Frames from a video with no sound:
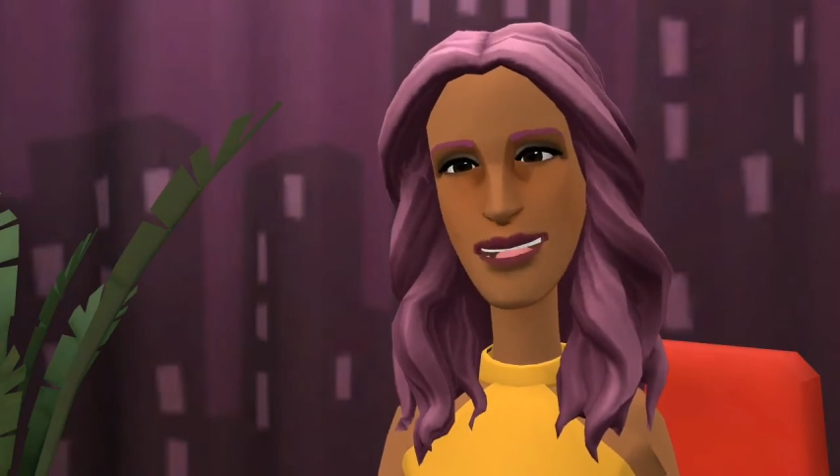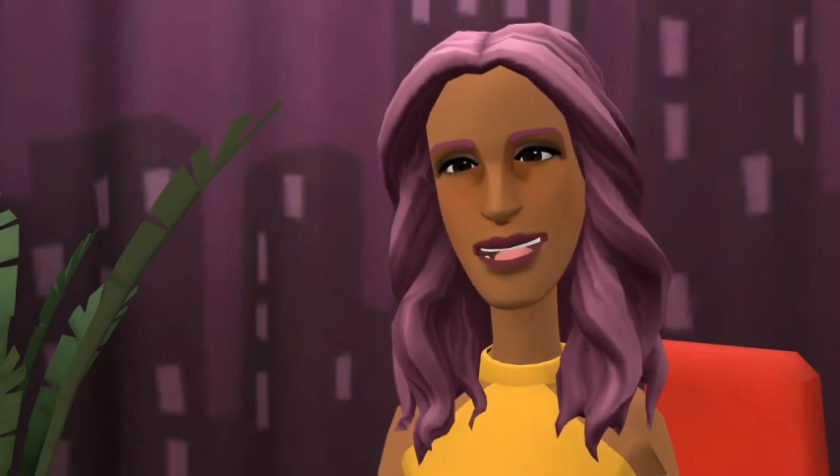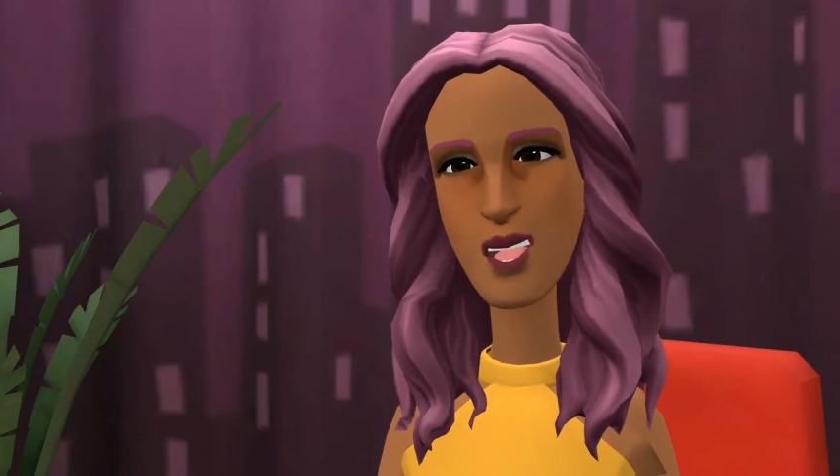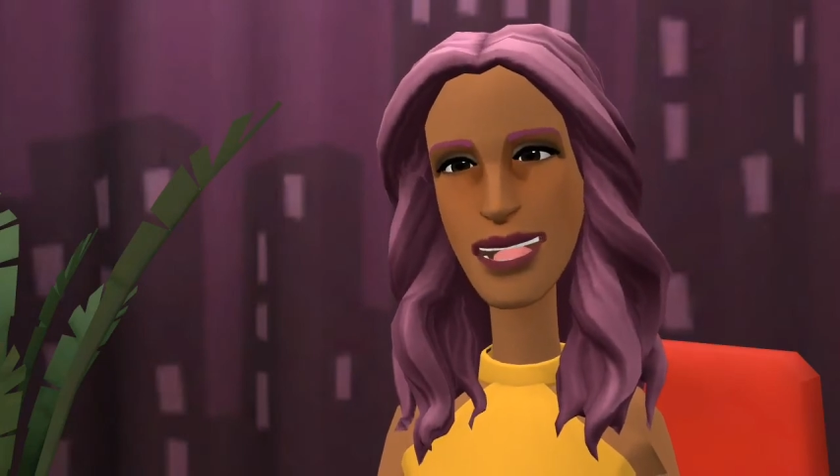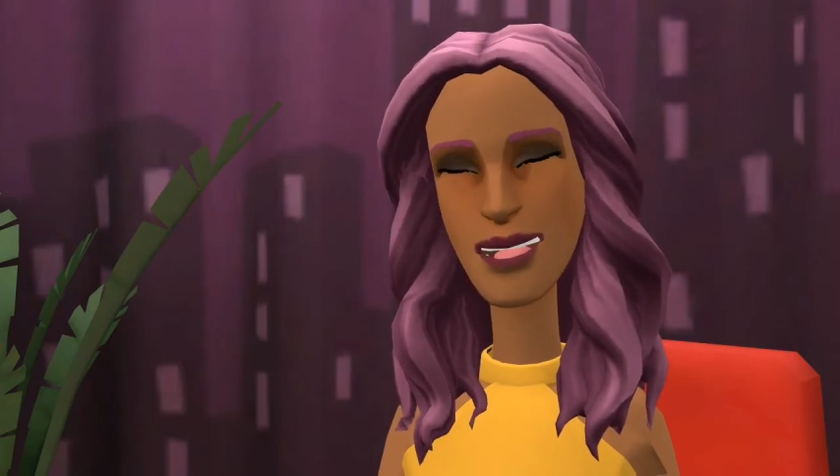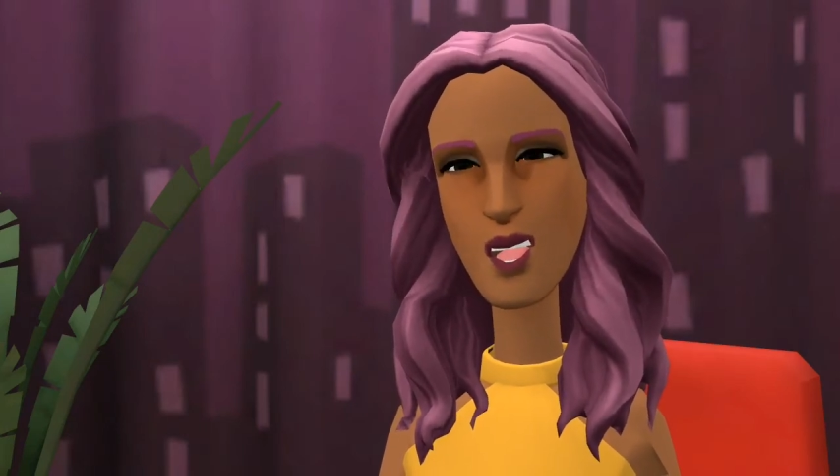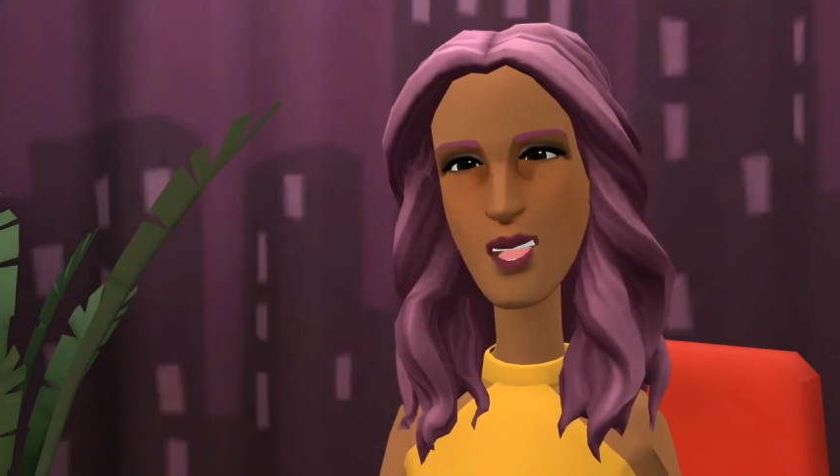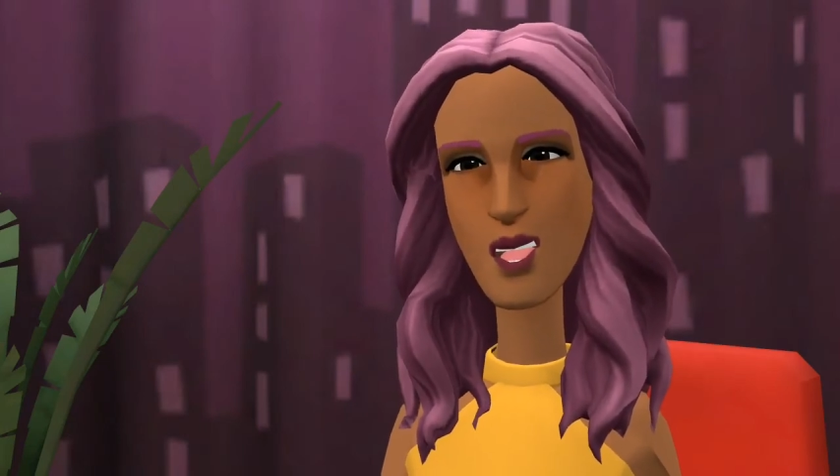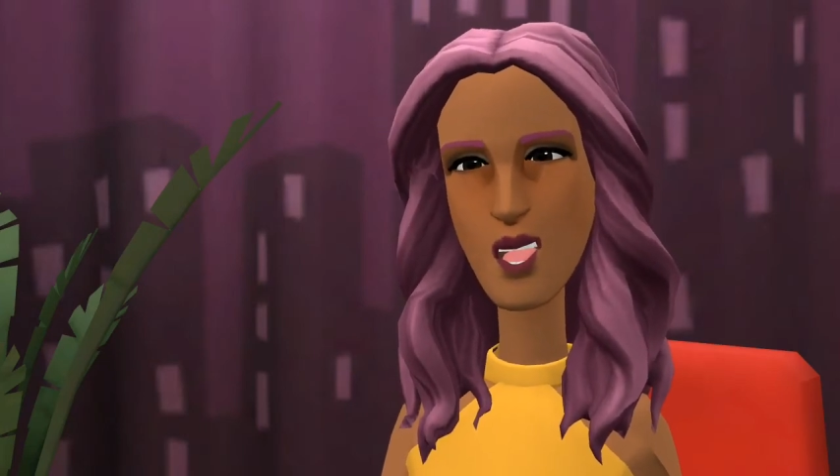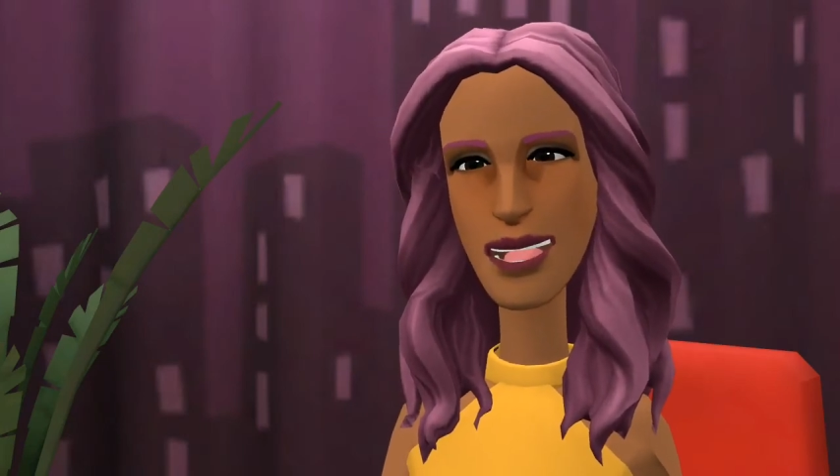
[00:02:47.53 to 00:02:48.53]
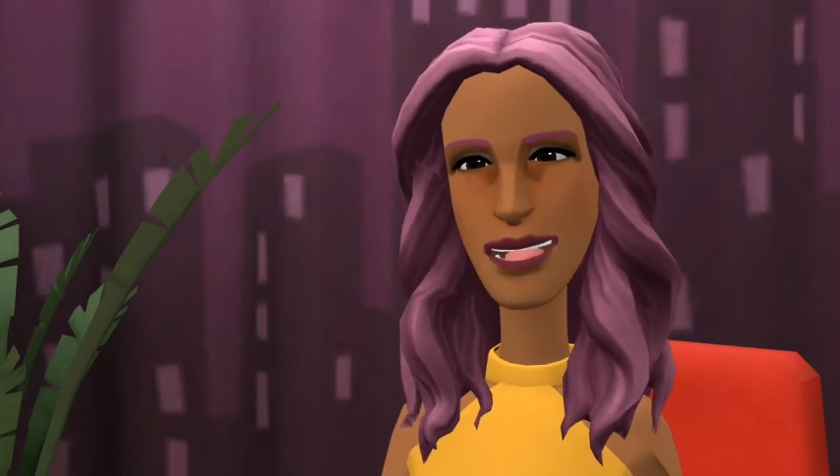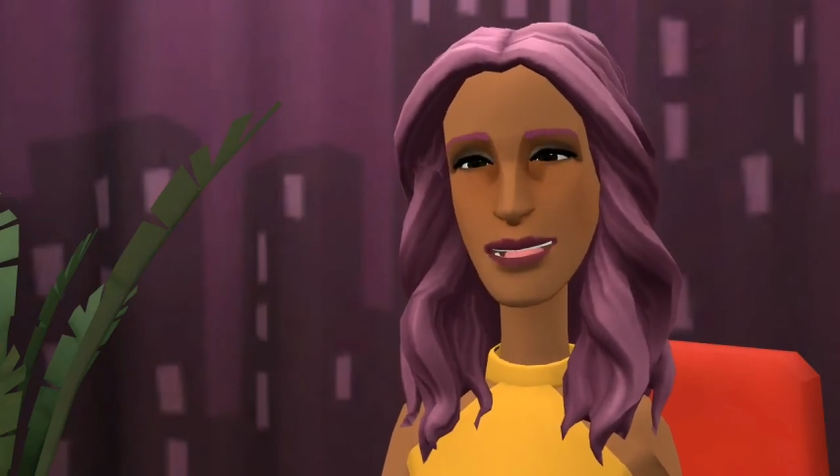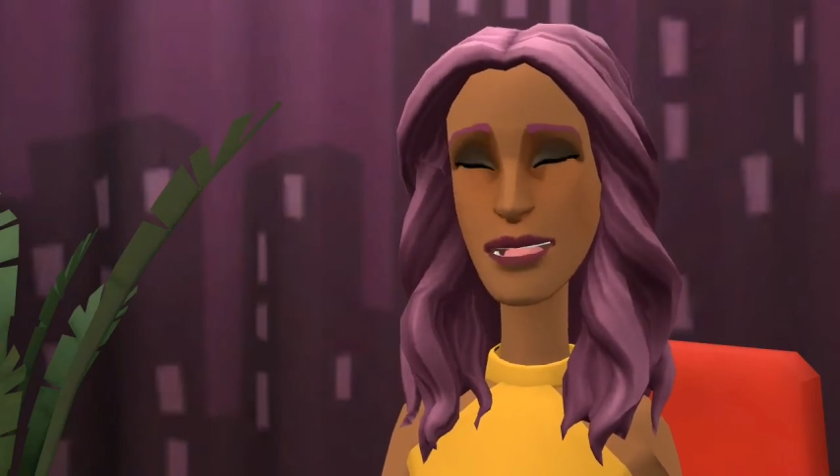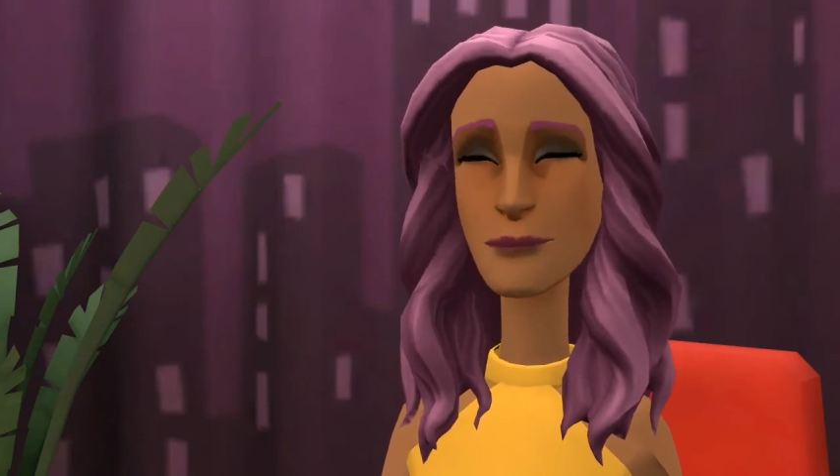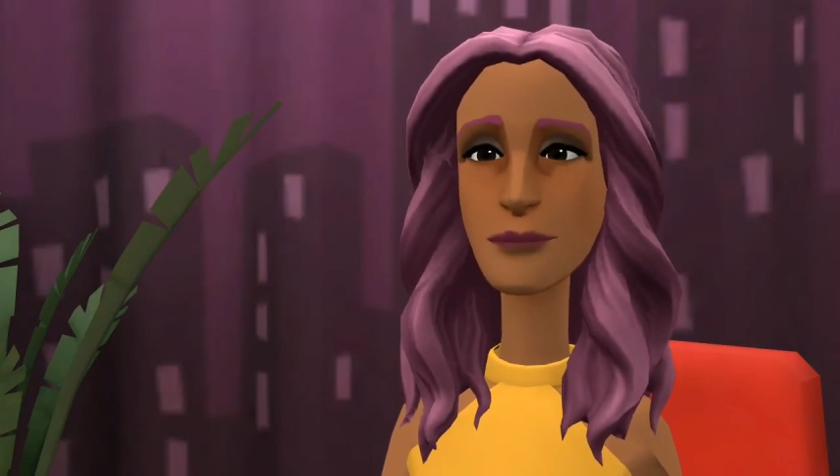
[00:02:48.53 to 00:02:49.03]
everyone who took the
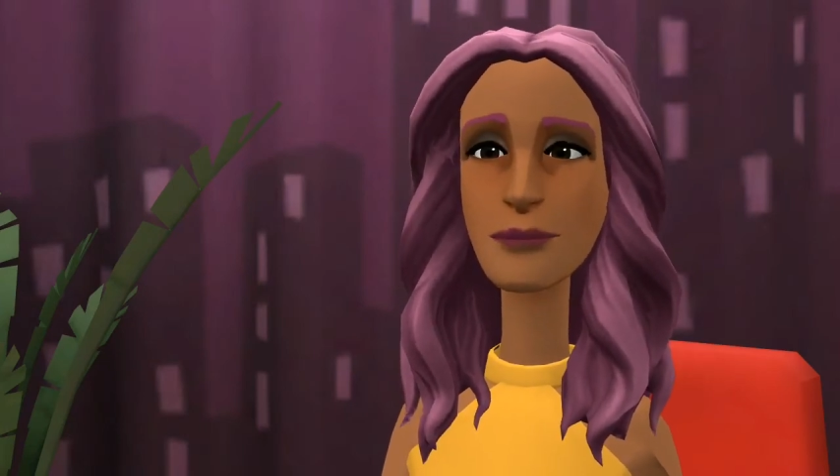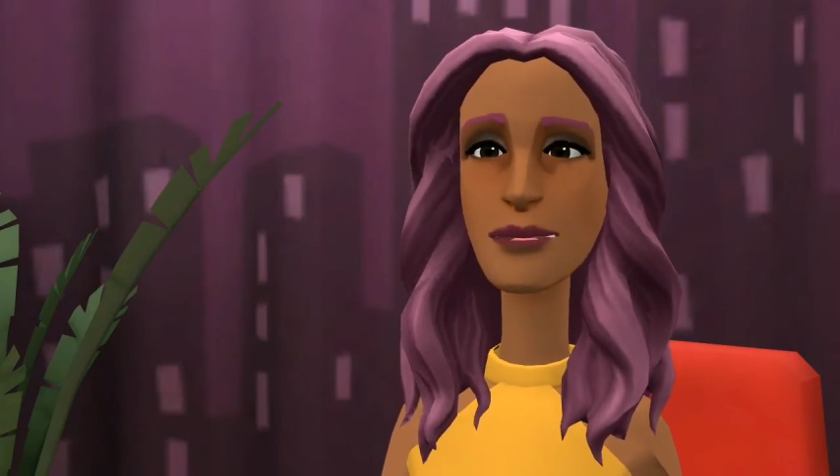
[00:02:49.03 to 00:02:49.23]
time